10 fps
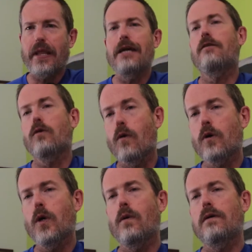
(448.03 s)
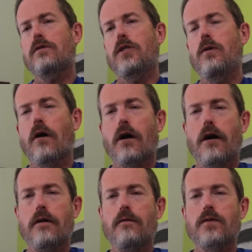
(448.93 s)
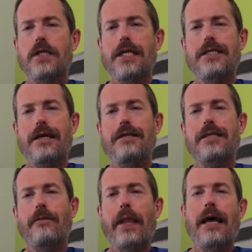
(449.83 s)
and don't go out too hard on those easy days.